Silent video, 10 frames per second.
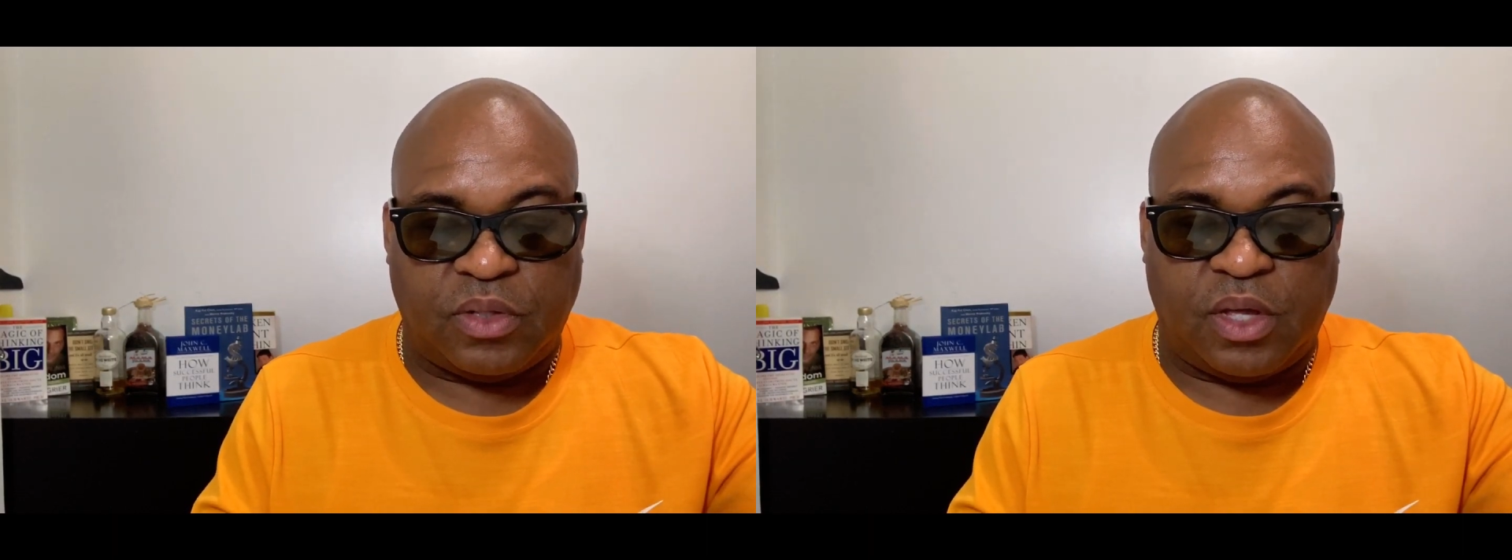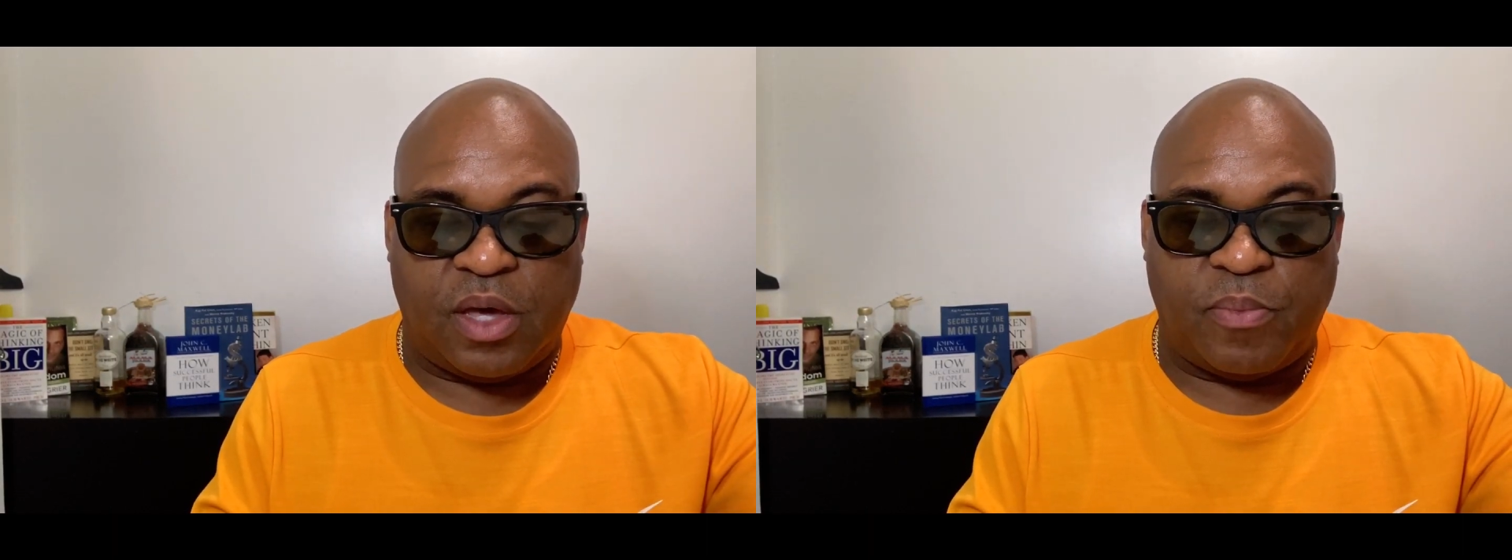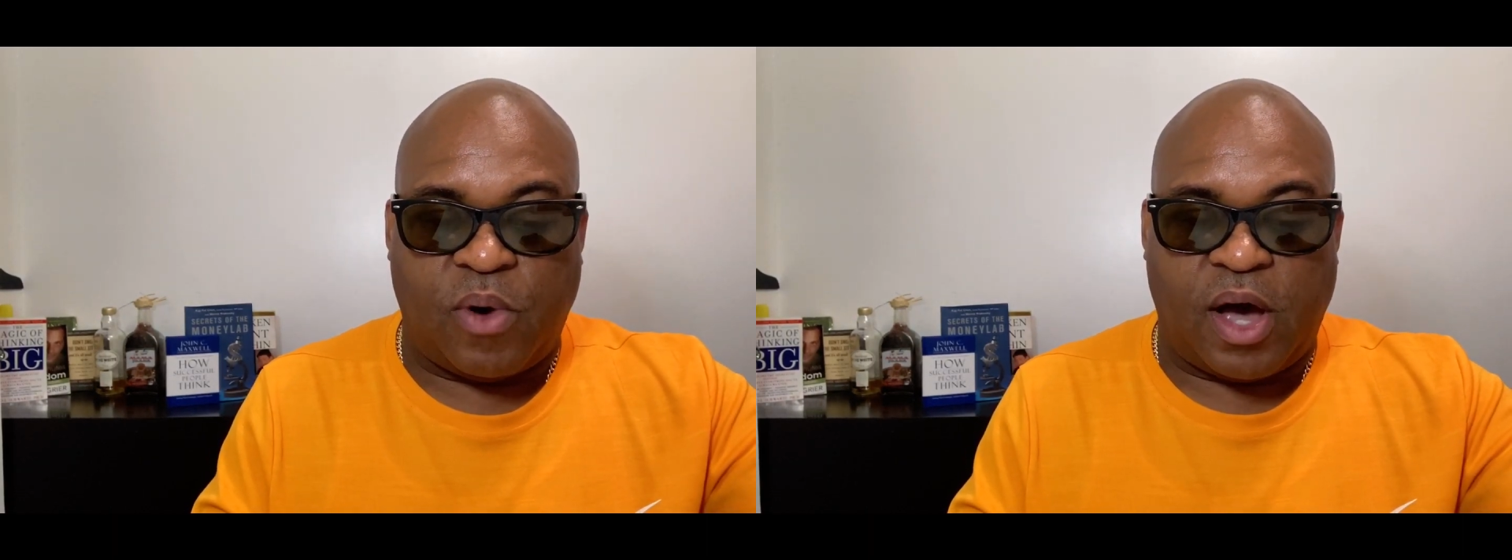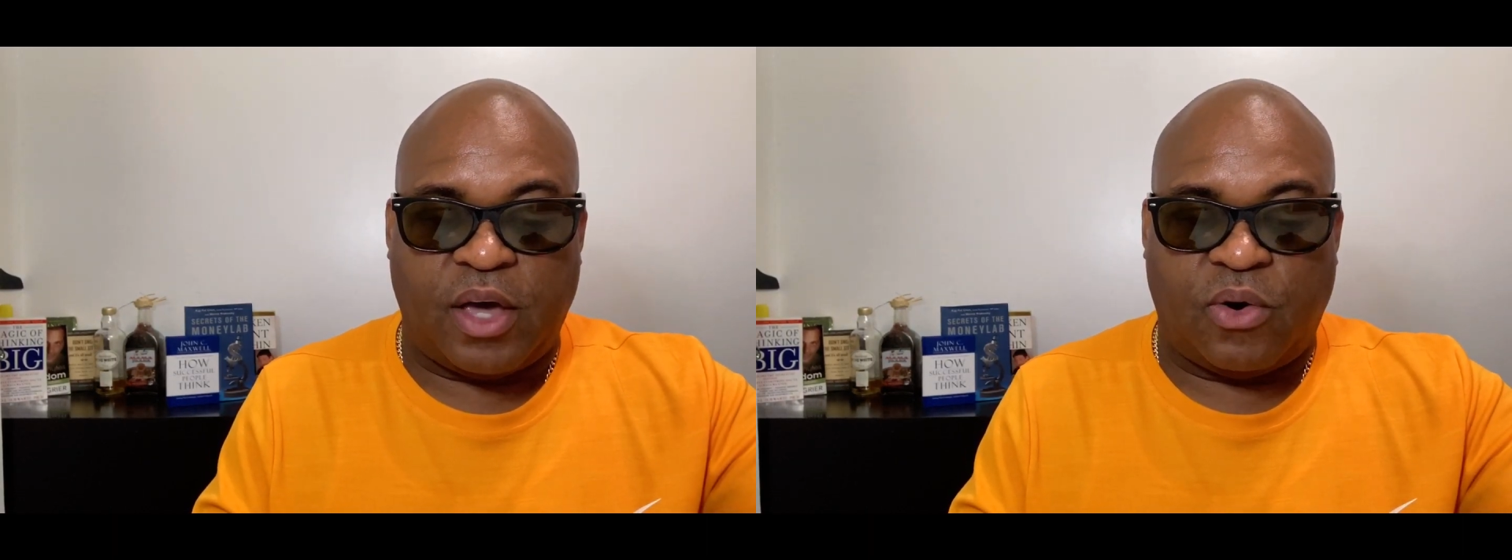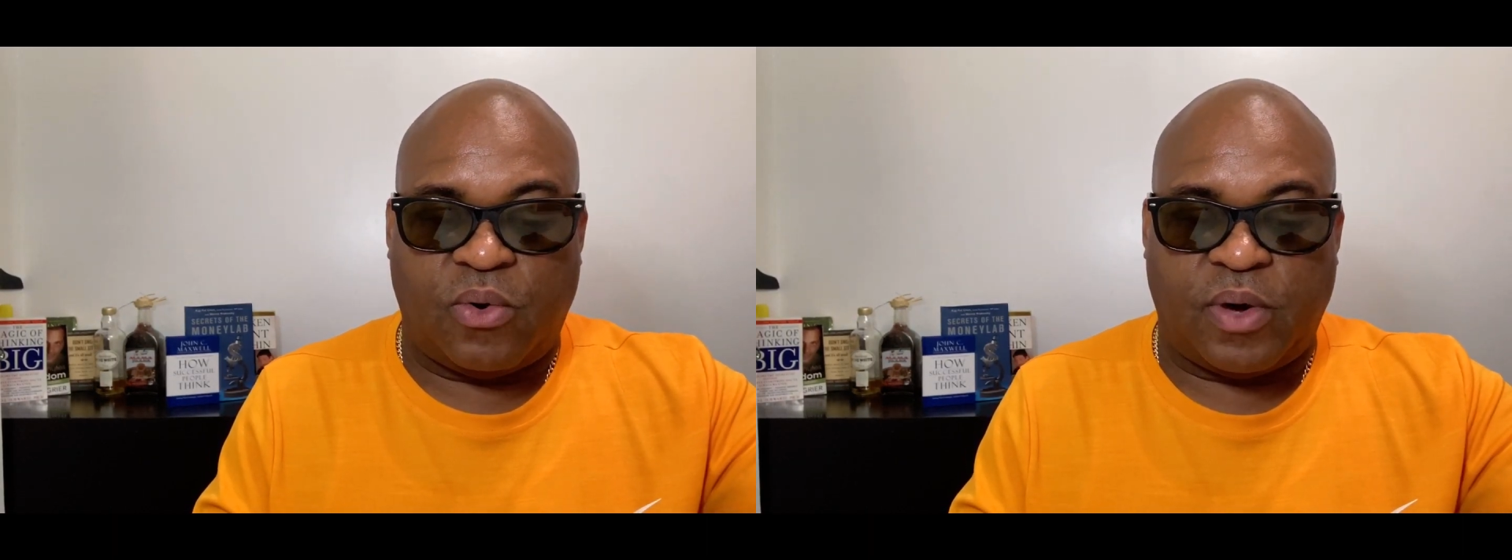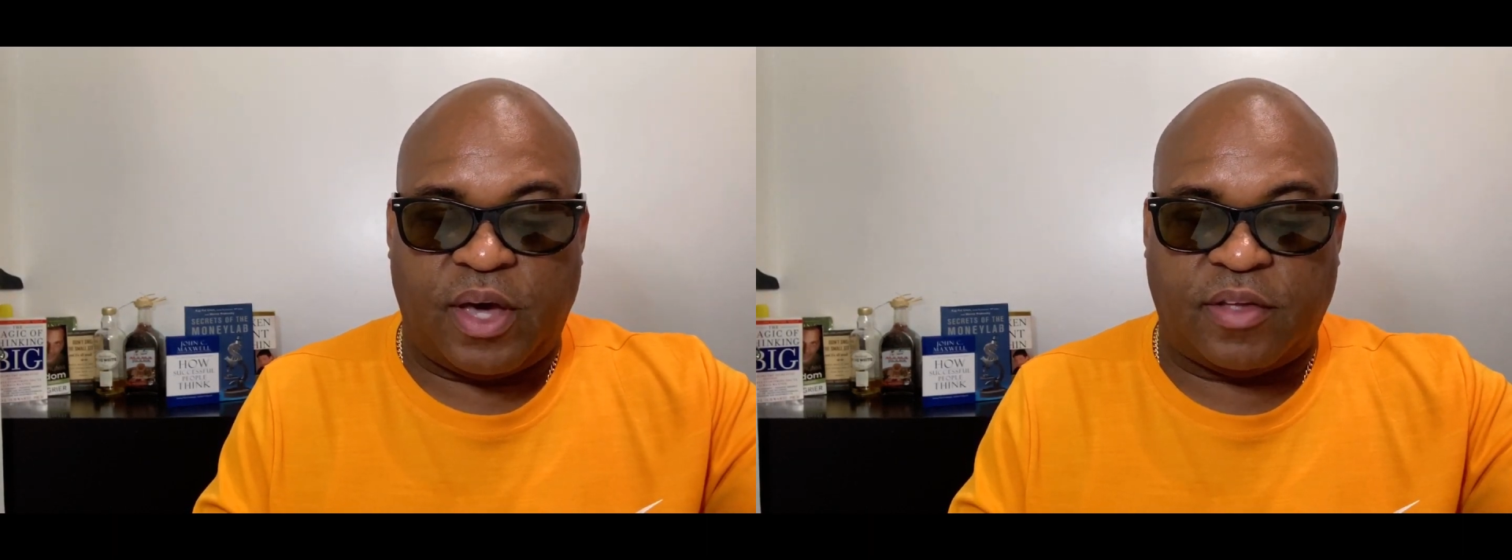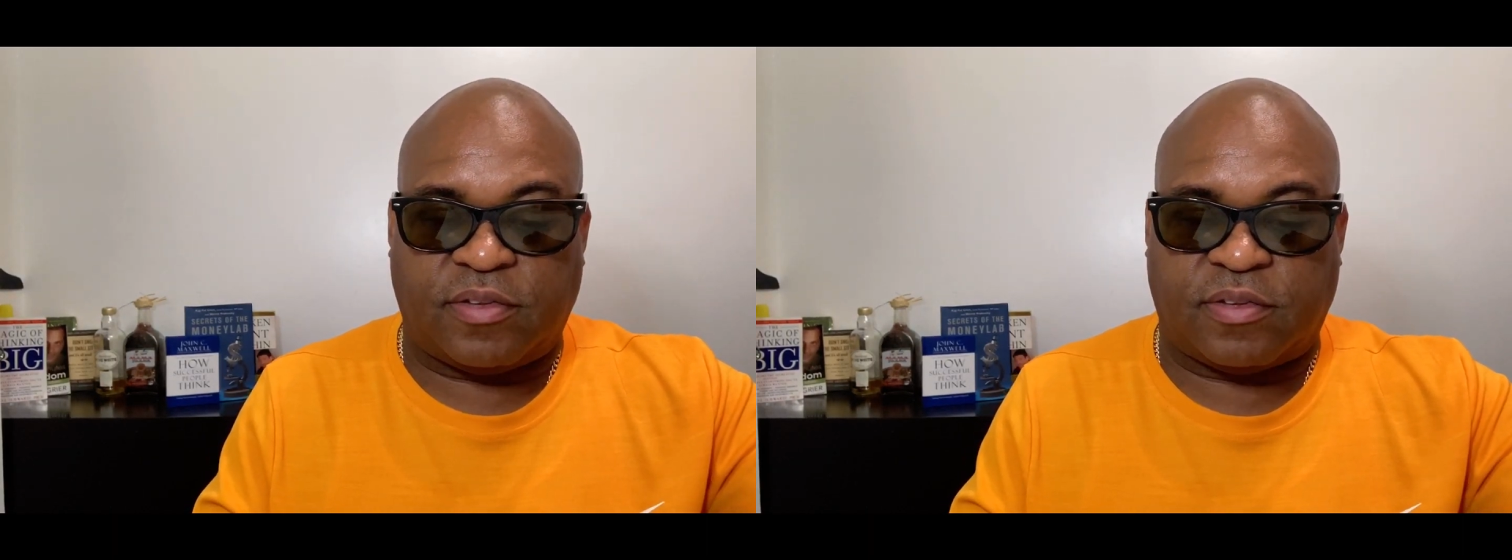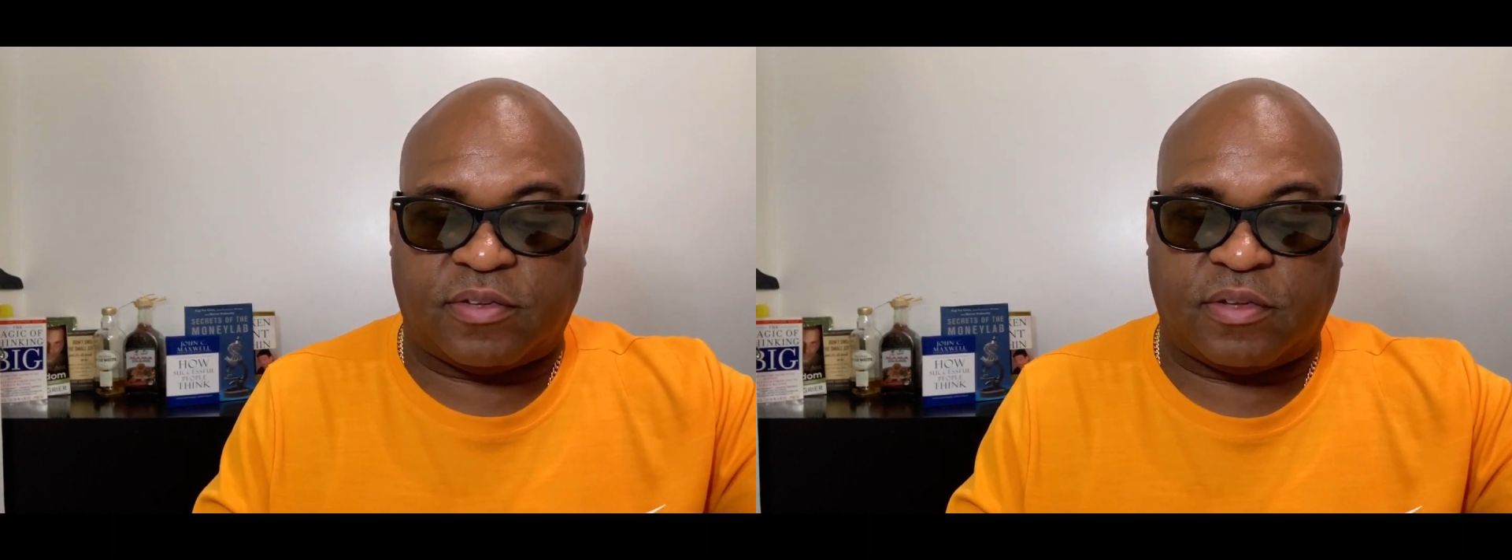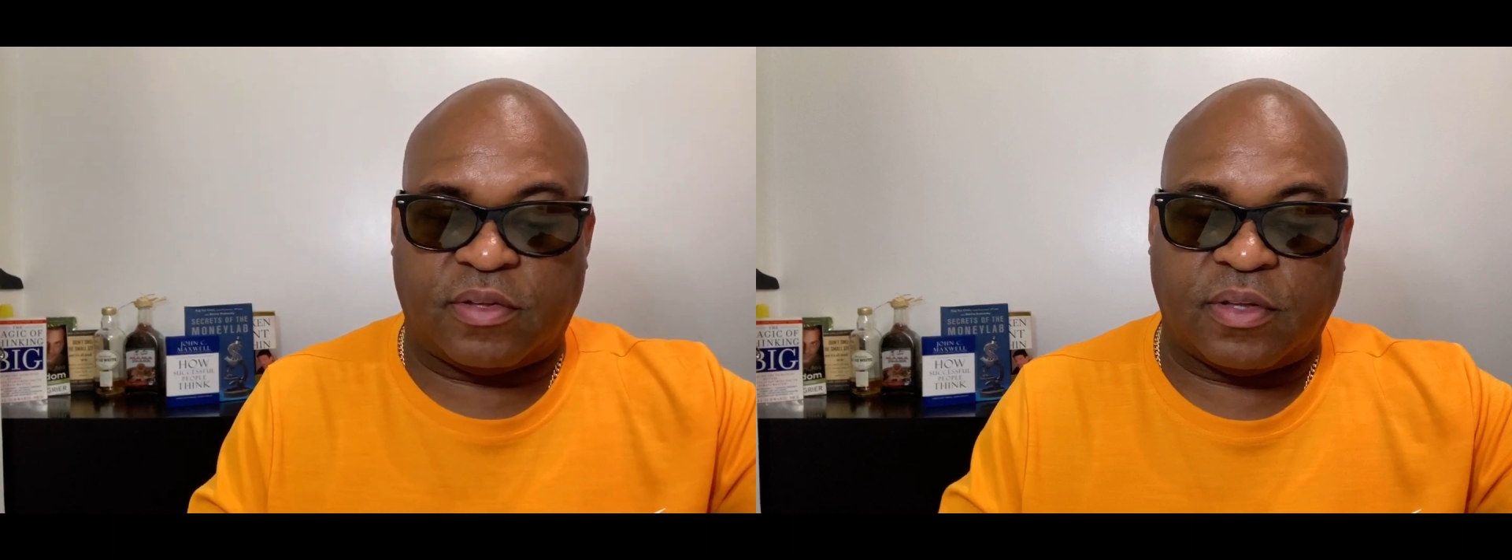MYOS,